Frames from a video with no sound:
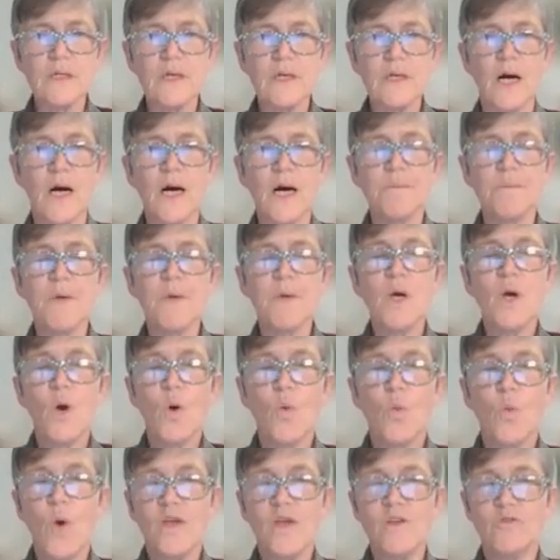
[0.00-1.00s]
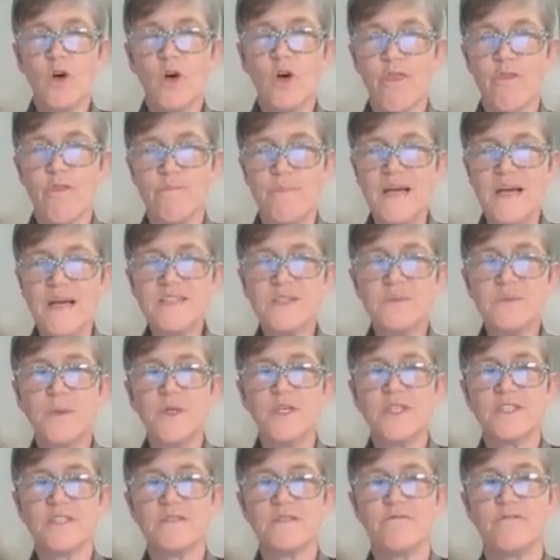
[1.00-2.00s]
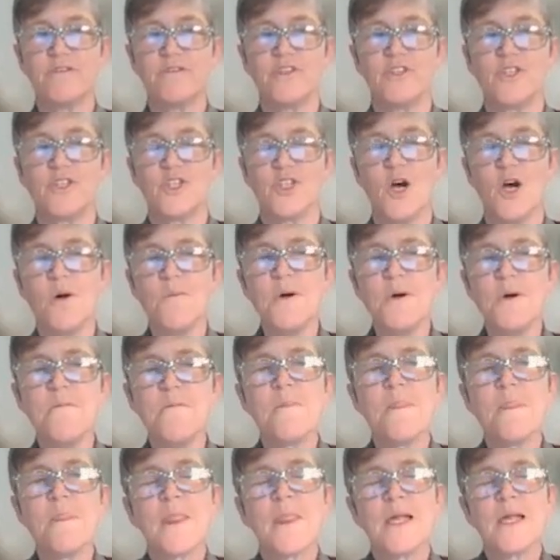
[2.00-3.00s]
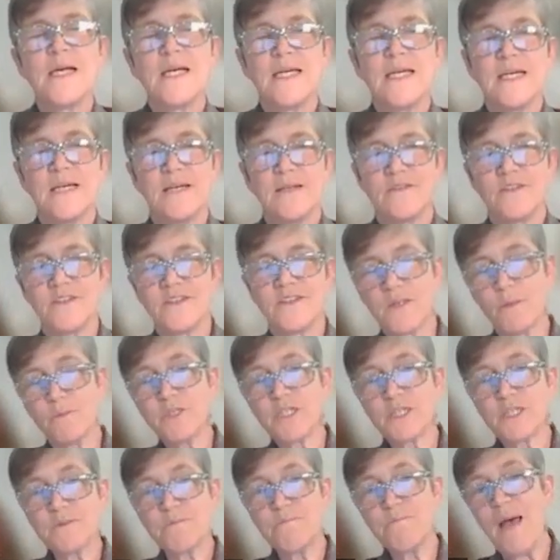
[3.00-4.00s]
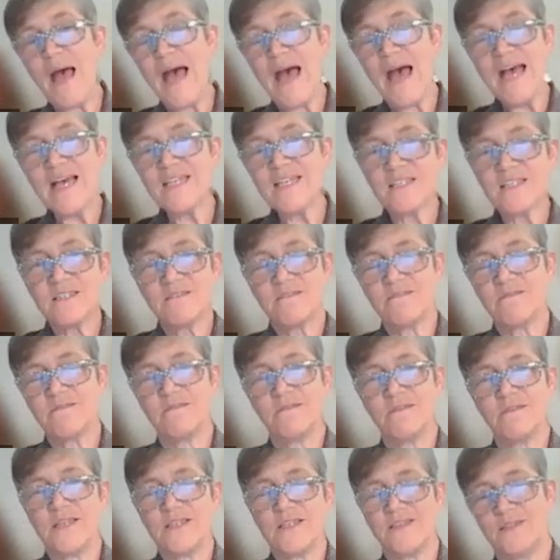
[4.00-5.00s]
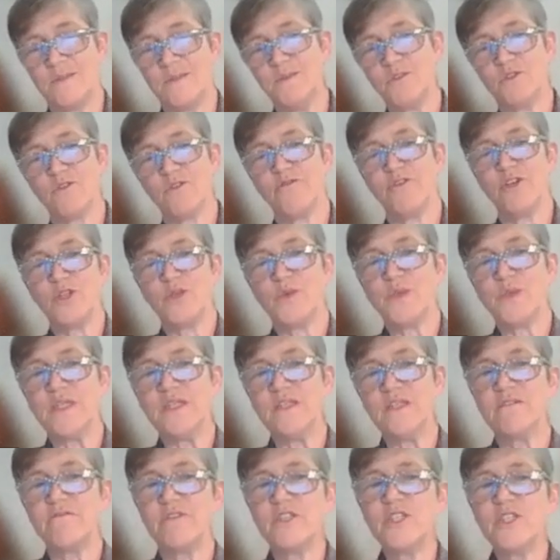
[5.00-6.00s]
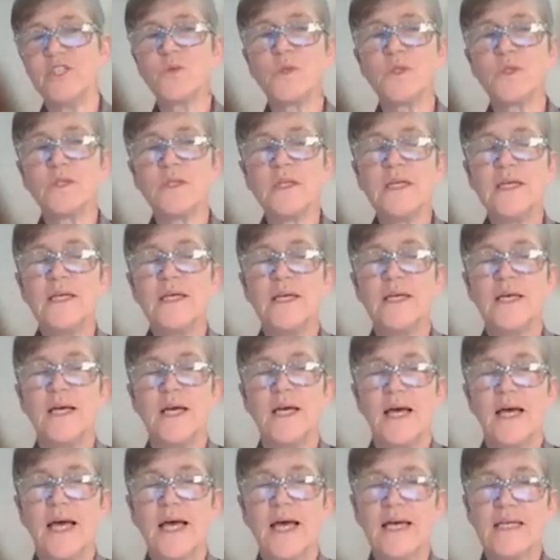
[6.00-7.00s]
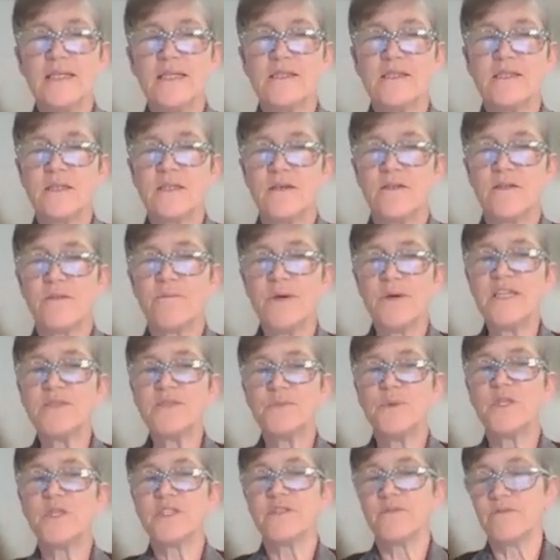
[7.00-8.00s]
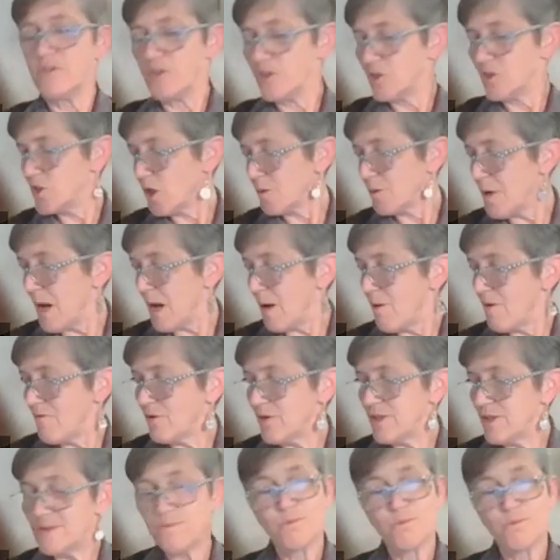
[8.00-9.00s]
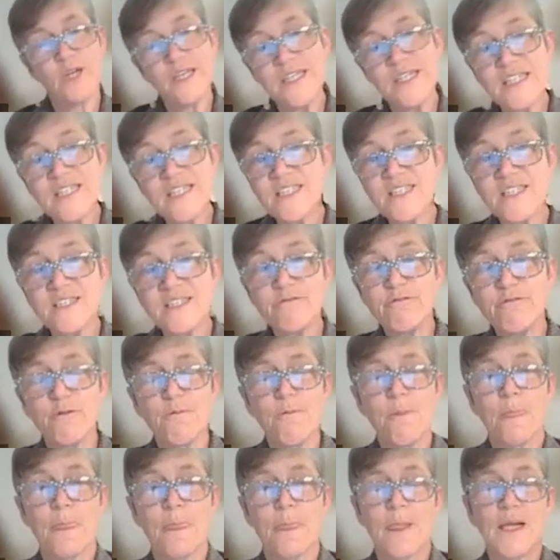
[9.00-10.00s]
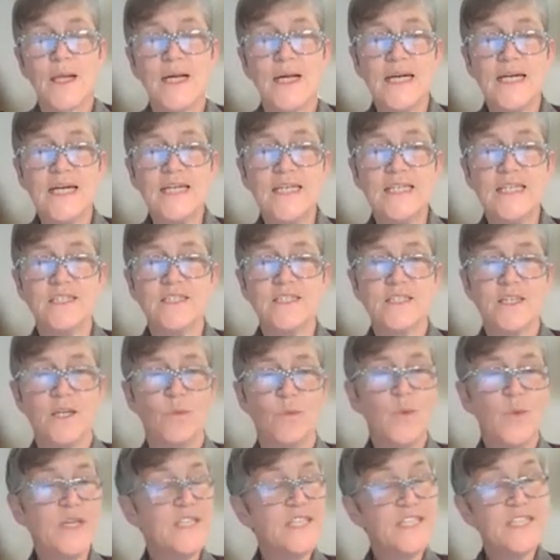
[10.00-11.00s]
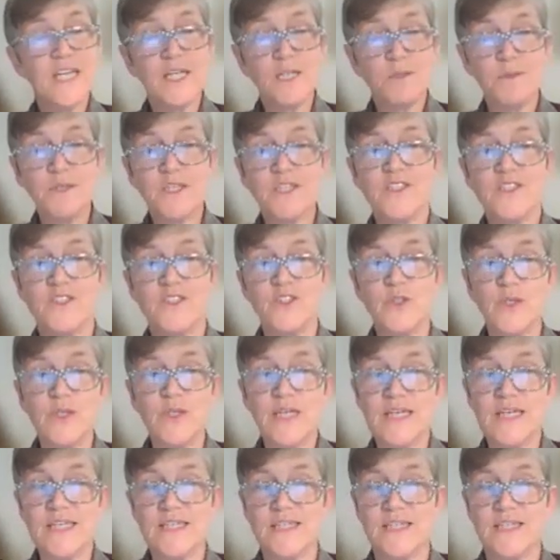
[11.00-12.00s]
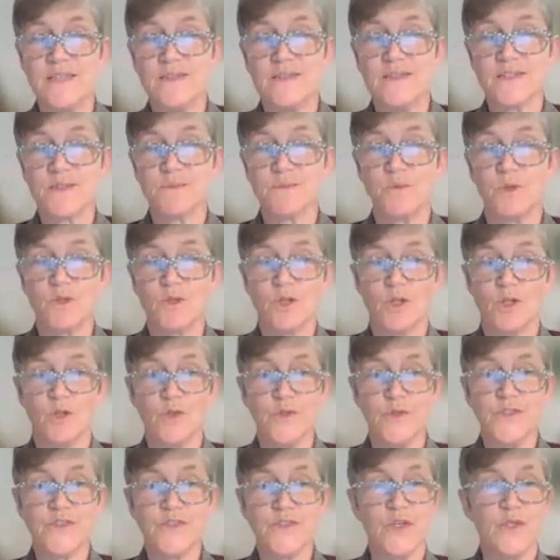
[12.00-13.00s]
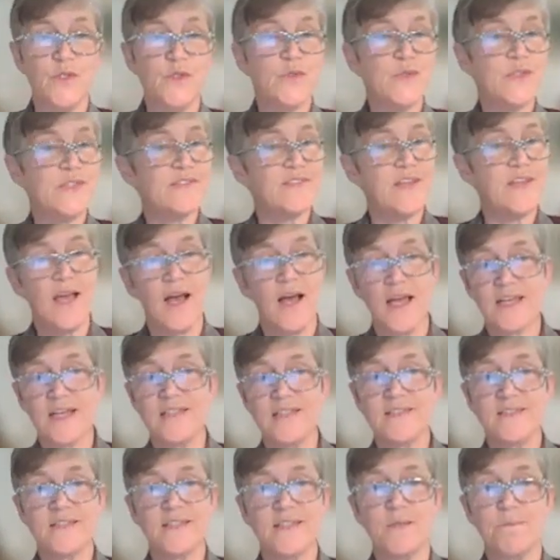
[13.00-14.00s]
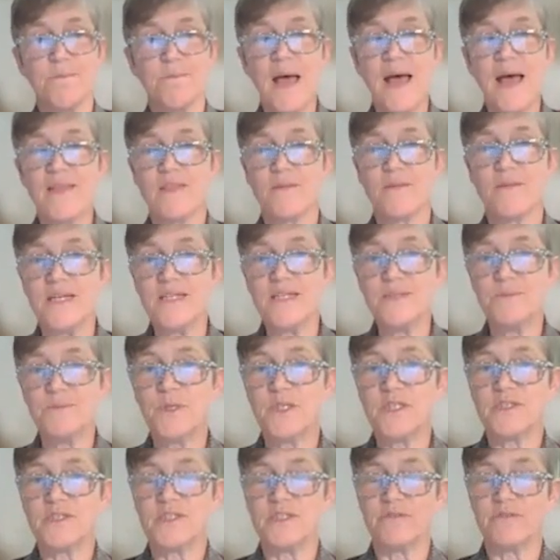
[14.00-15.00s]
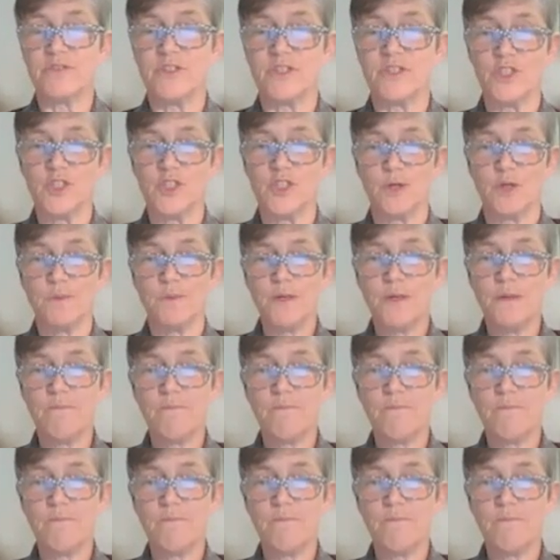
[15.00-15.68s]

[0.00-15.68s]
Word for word: um, where you've got the best person for the job, the subject Pat that seems to refer to an individual. And the best person for the job, however, is predicative. And we can tell because you can get it in the small clause. So you can say, I consider Pat the best person for the job.